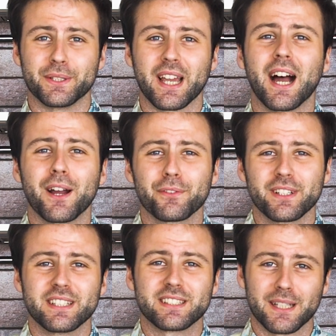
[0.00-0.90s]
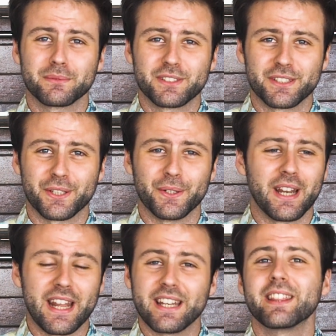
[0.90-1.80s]
You can't really substitute
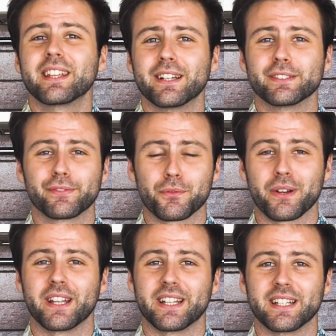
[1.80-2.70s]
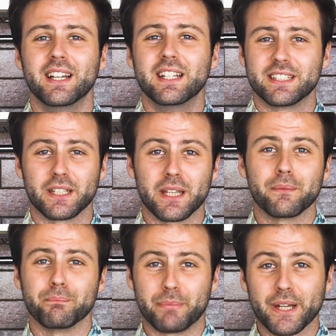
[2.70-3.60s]
anything else for running to
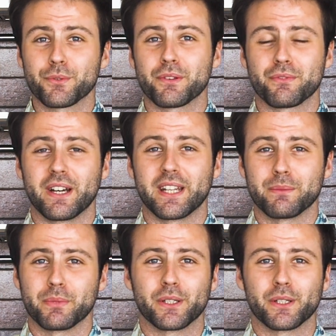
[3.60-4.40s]
get better at running,